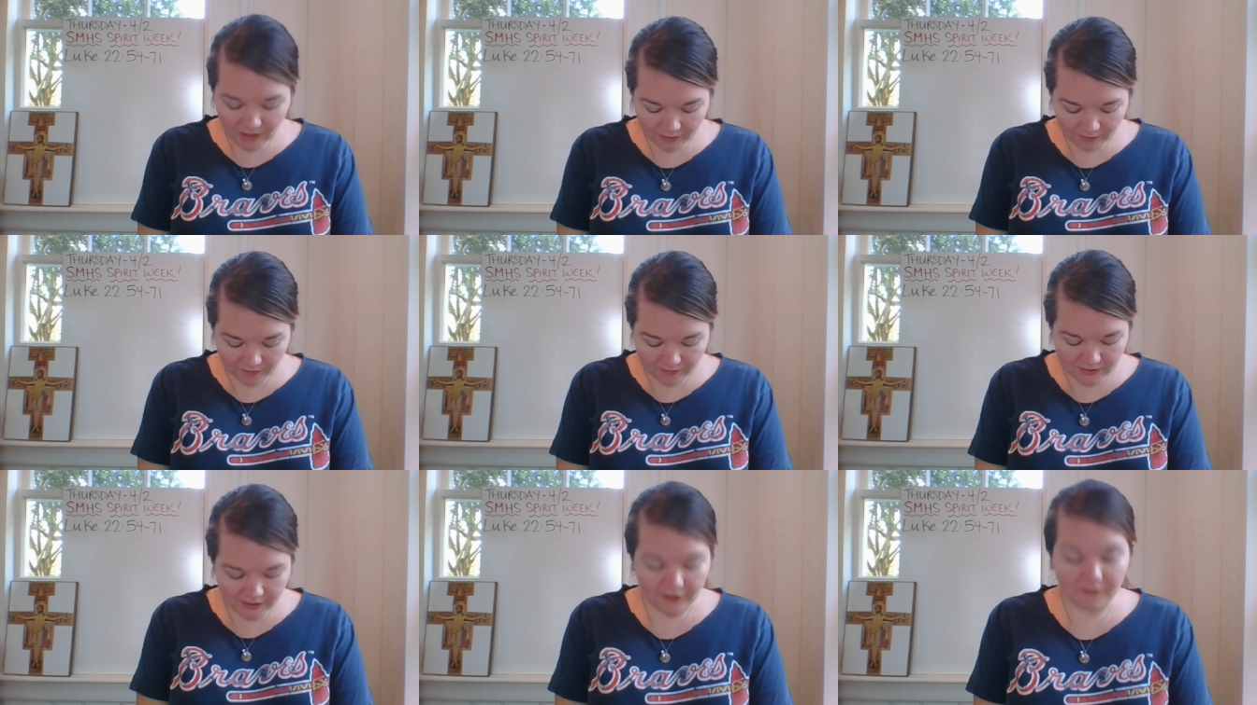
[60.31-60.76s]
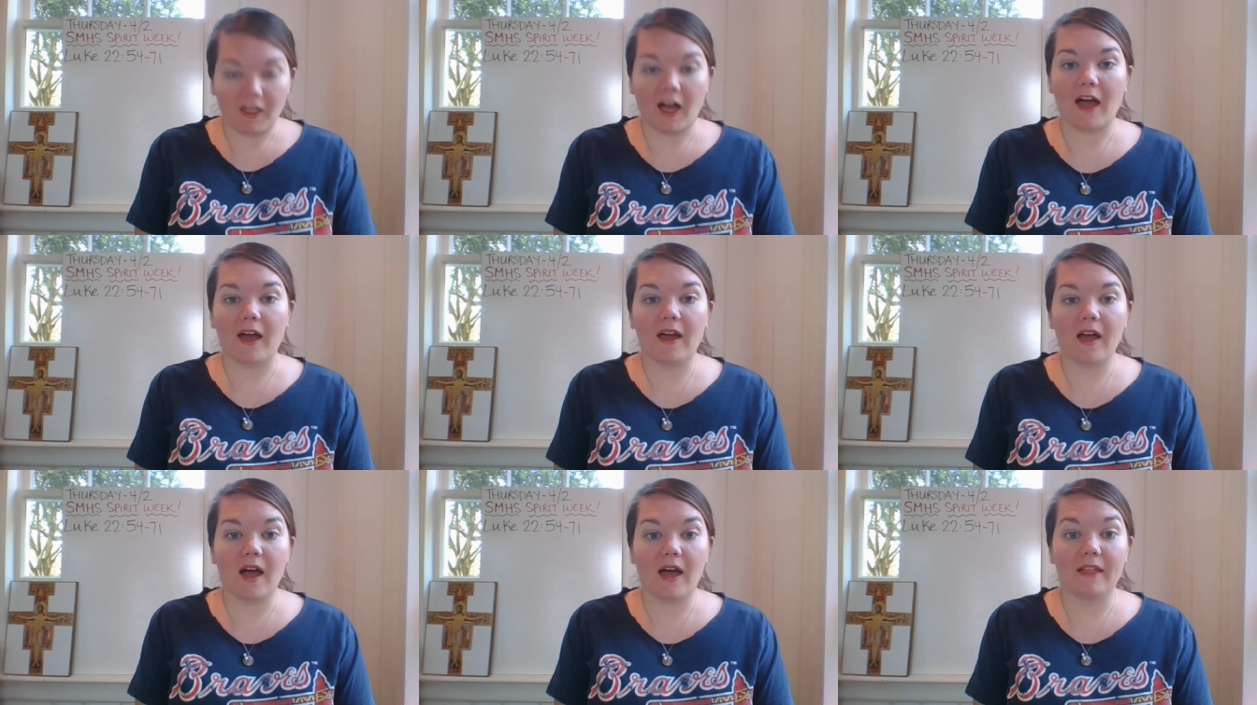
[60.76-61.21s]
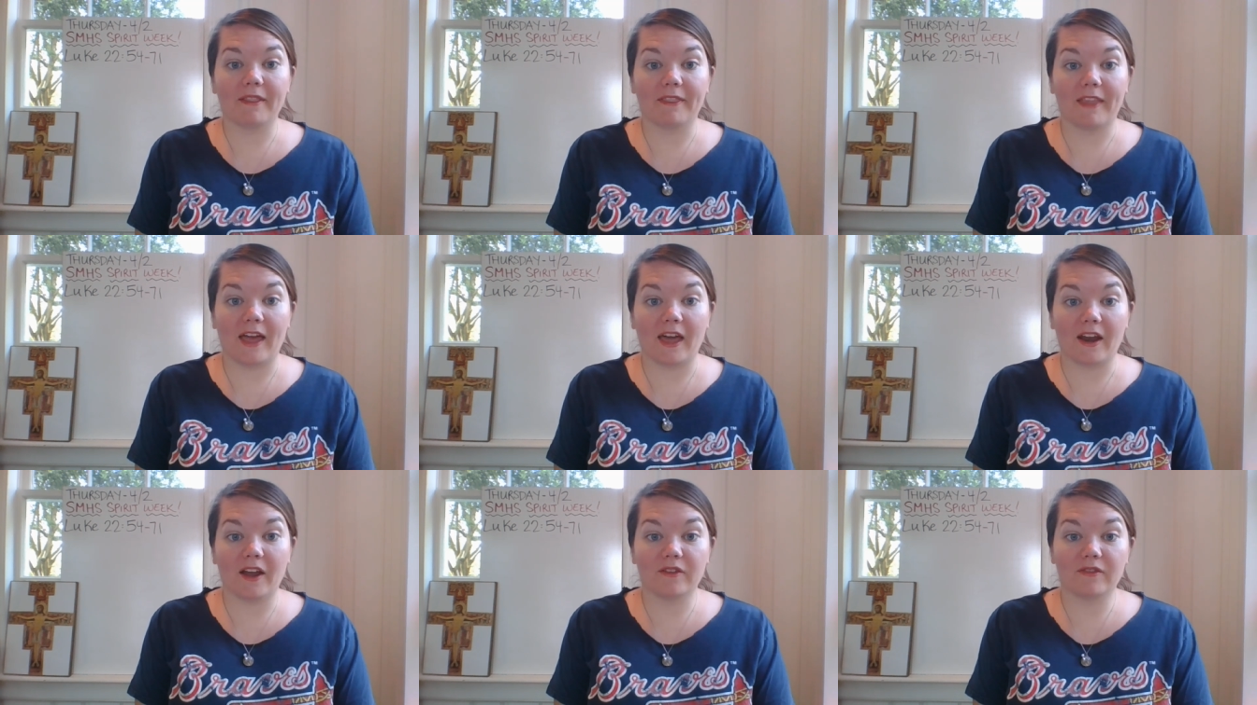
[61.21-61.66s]
Lived in
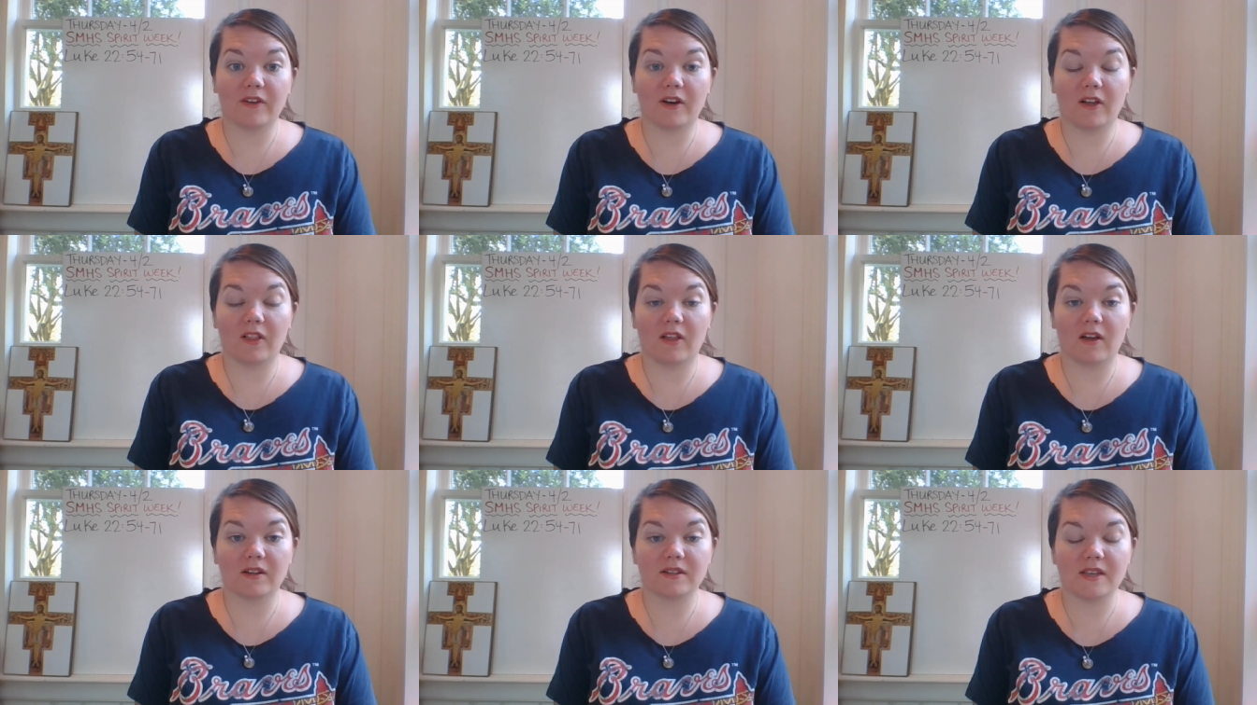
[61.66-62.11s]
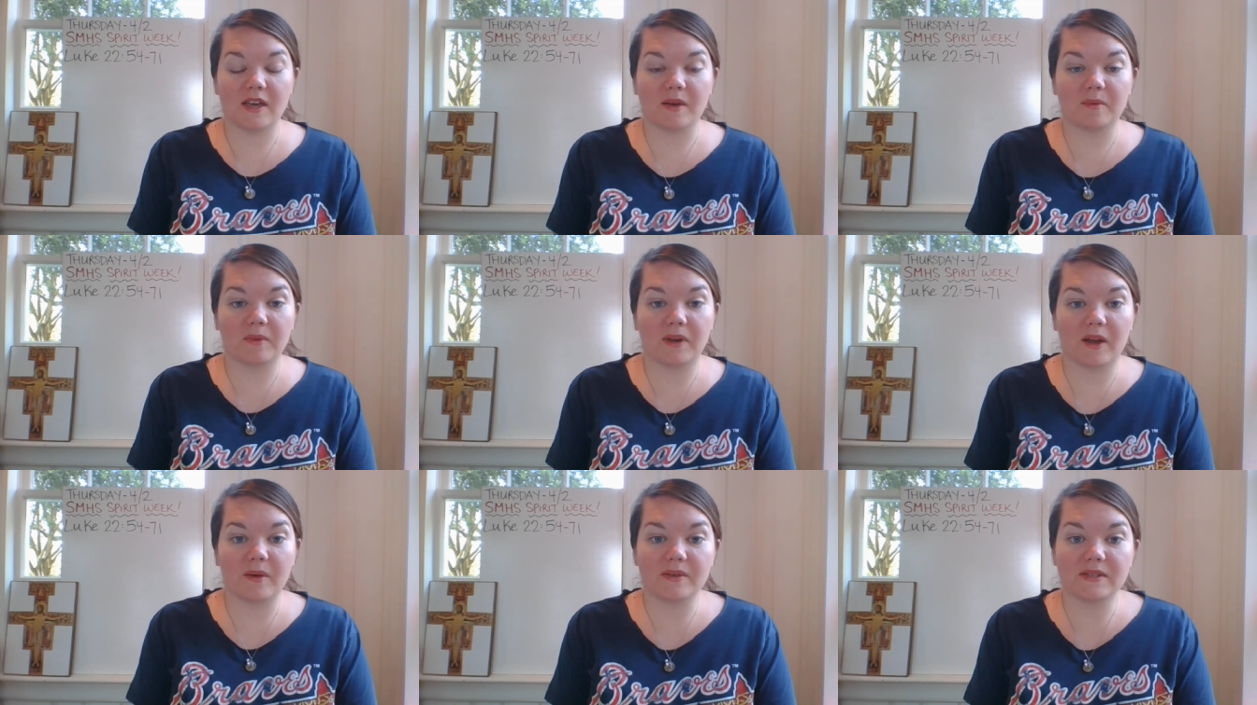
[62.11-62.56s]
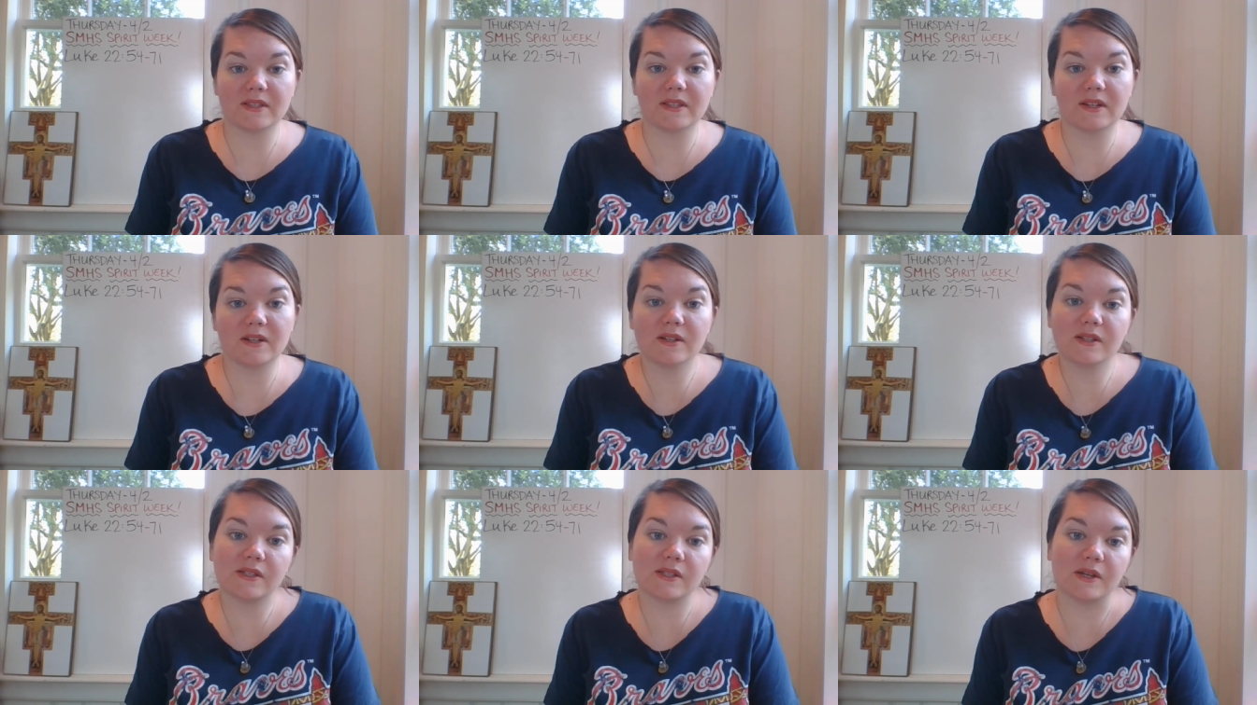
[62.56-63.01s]
Atlanta for a long time when I was
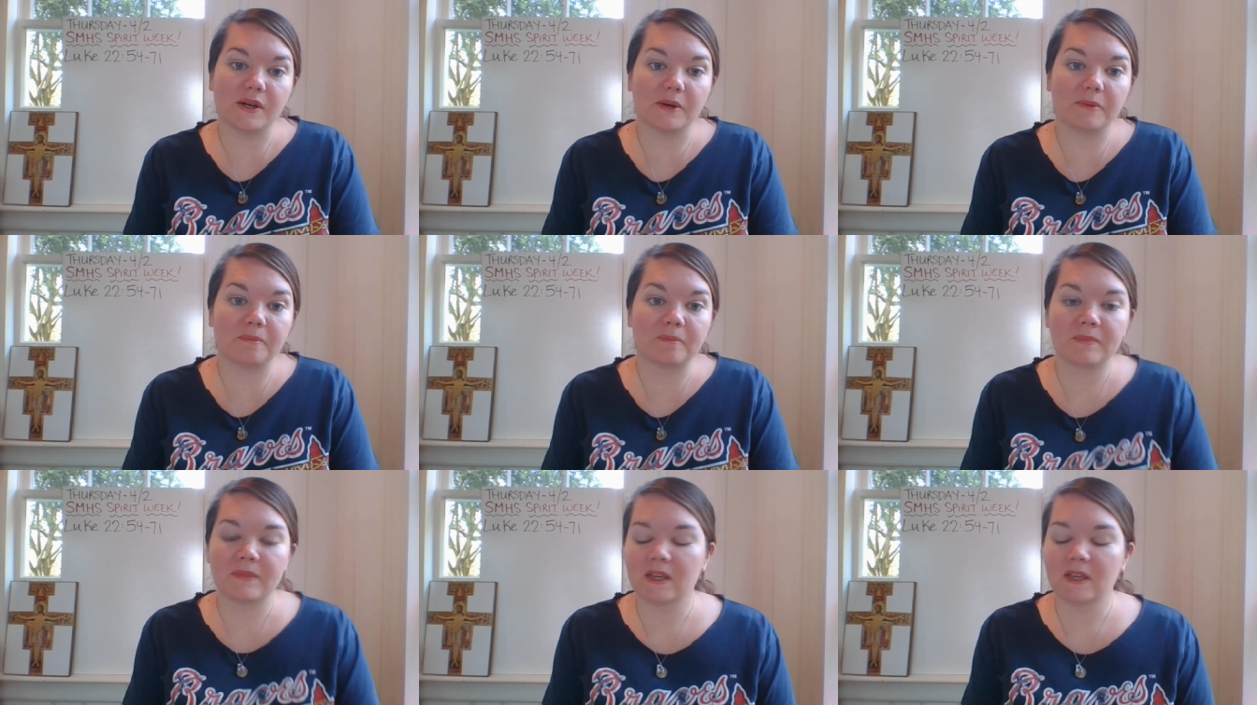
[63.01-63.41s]
little, so